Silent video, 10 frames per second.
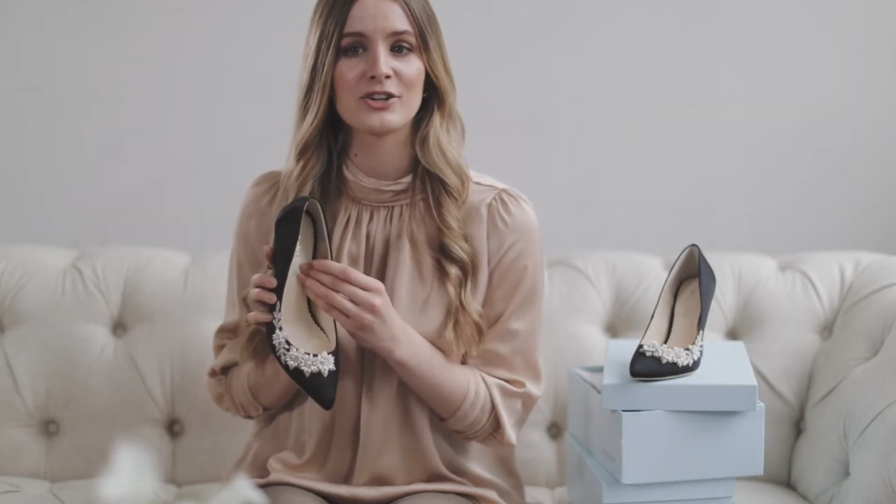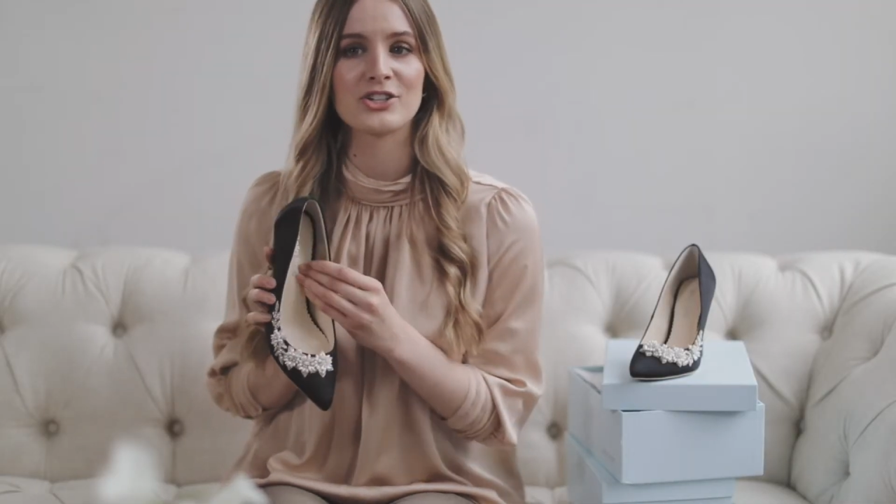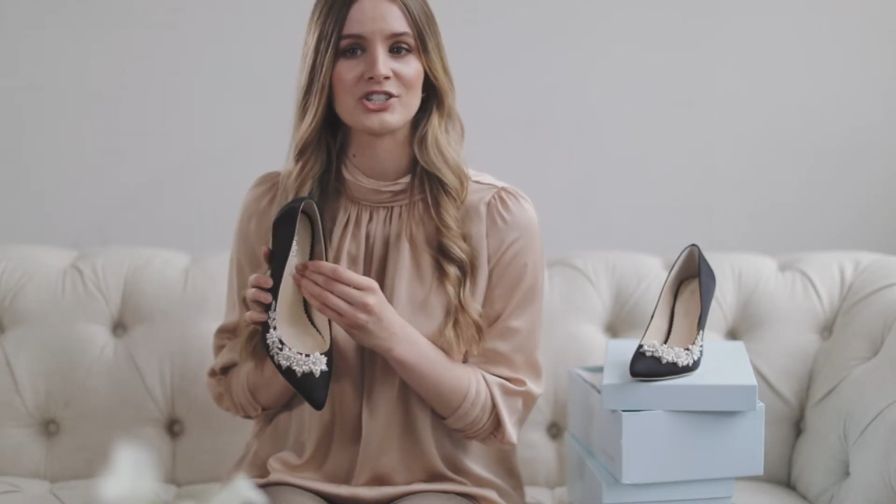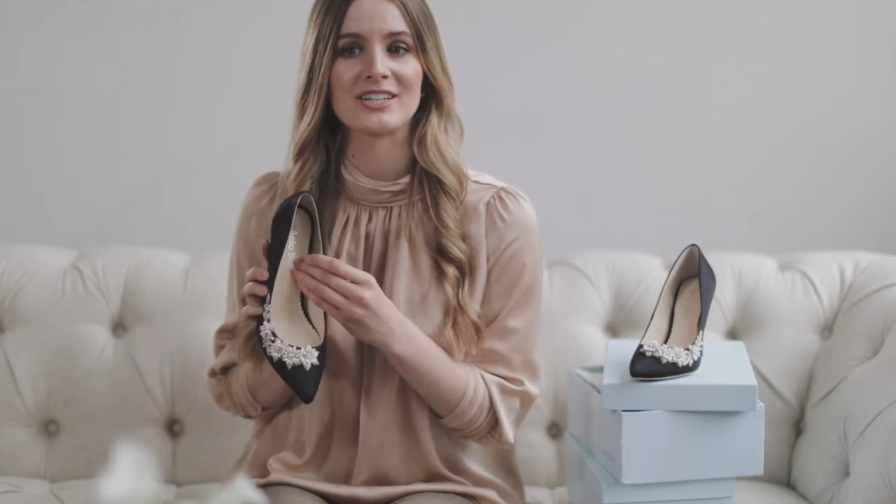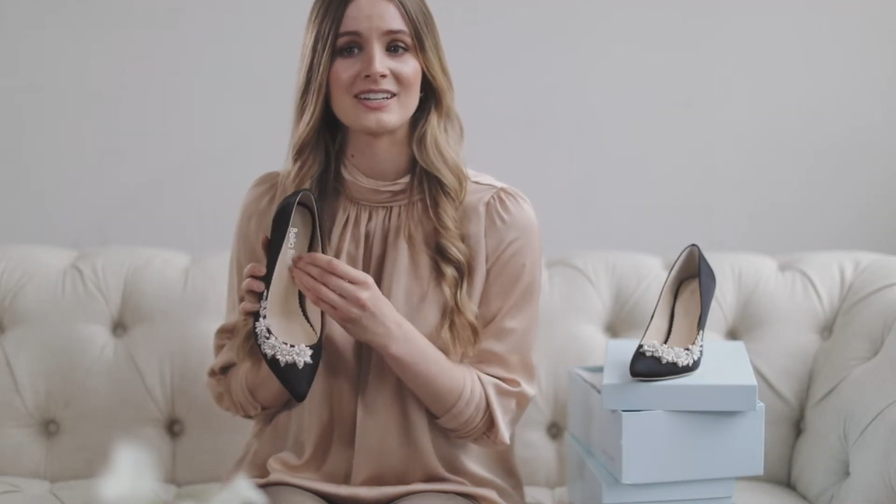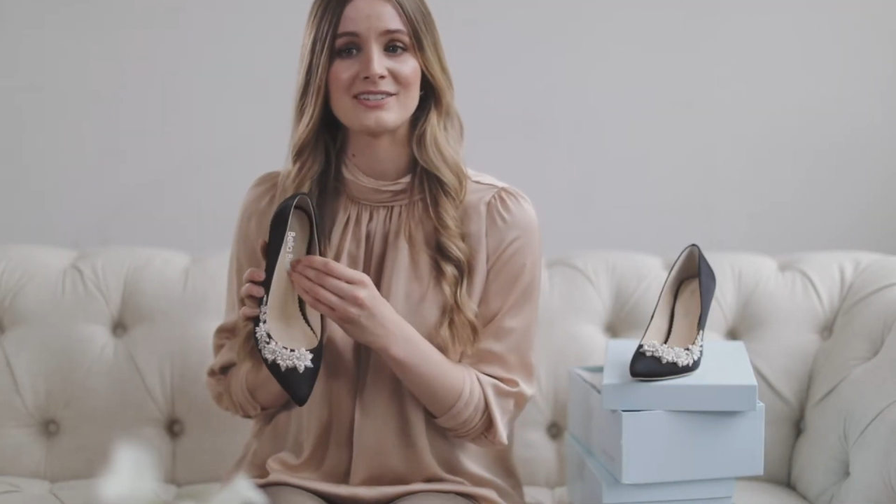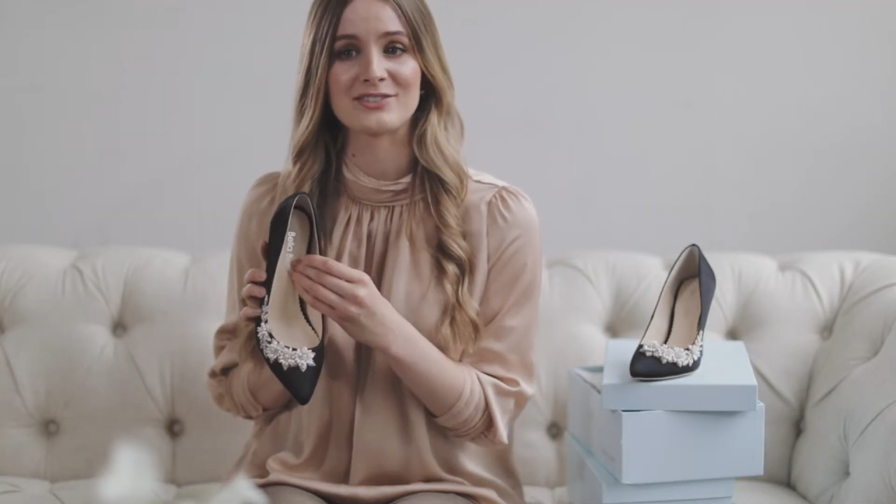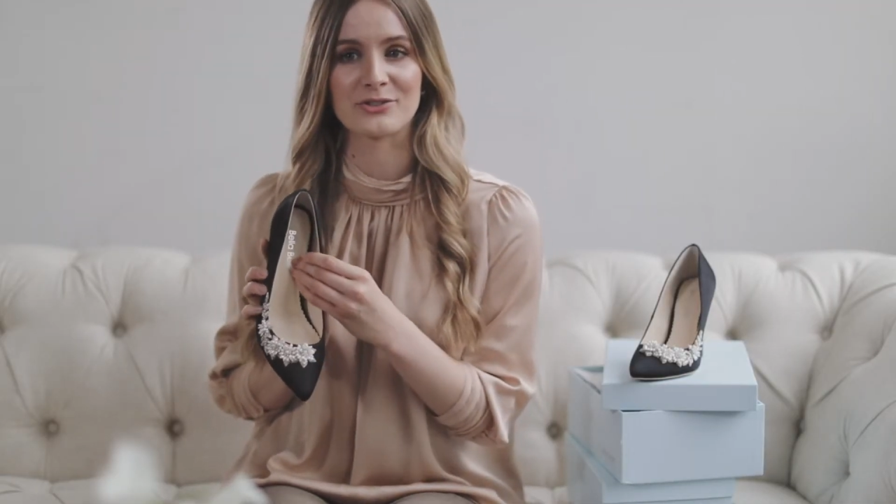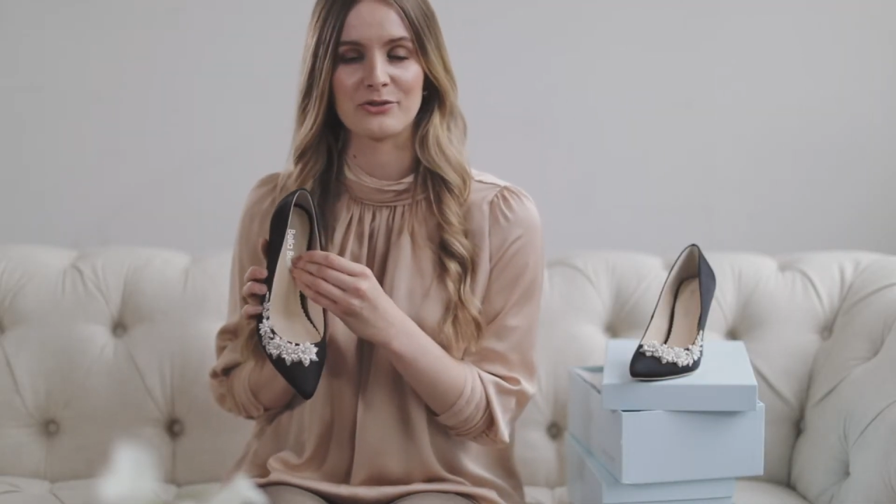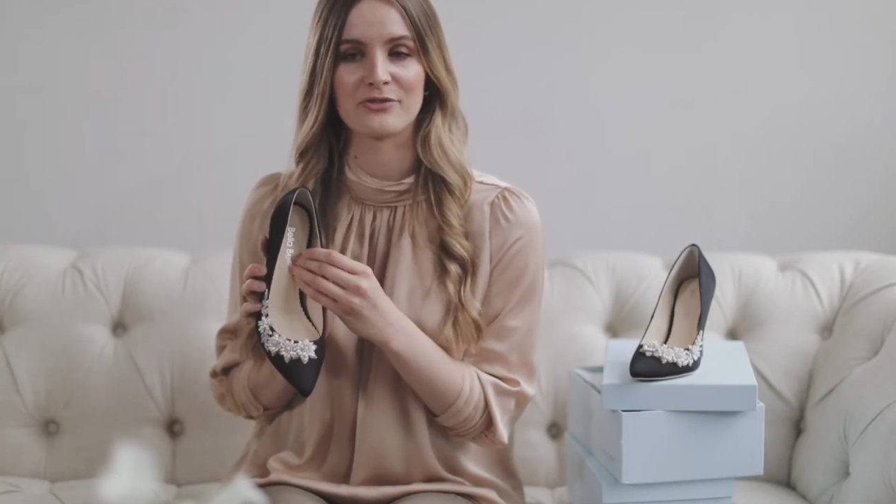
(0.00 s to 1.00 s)
cushioned
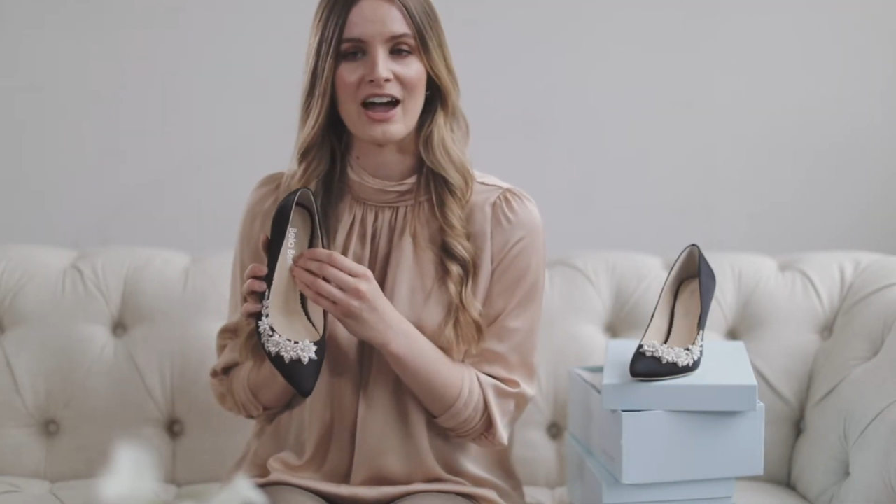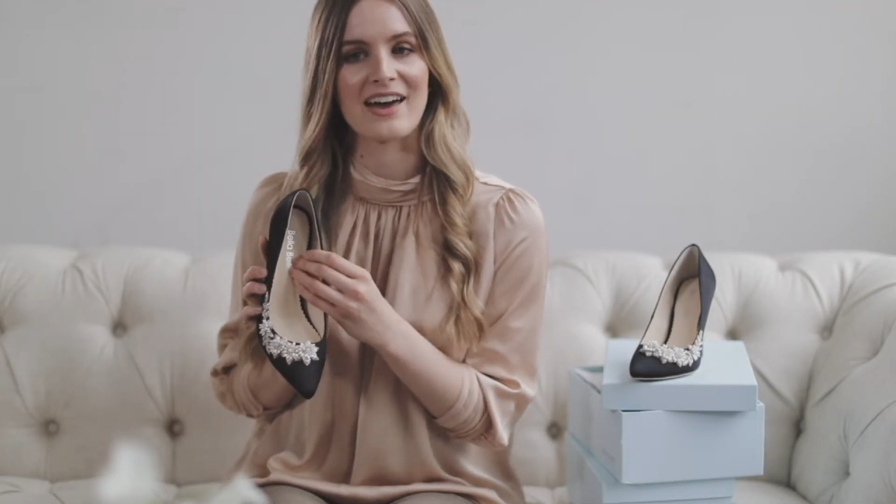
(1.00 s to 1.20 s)
insole for